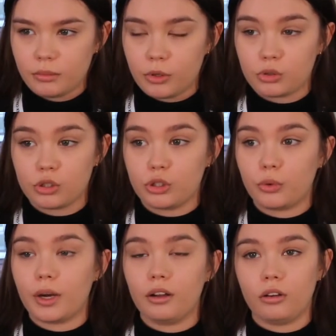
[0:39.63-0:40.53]
We also do
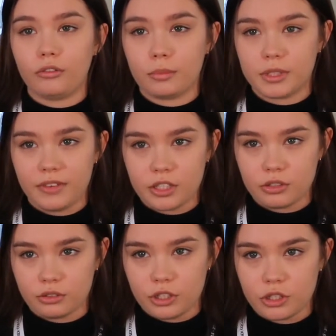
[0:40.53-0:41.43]
quite a lot of
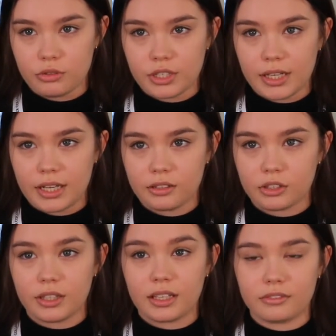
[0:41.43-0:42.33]
observations on the children there,
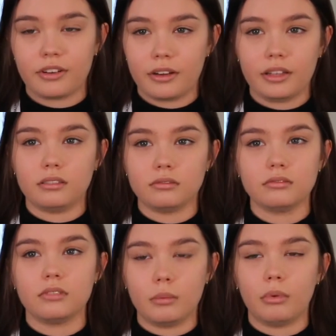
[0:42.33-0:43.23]
so that's very
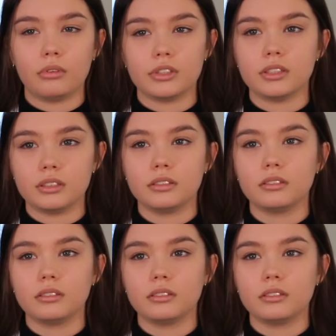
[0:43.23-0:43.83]
important.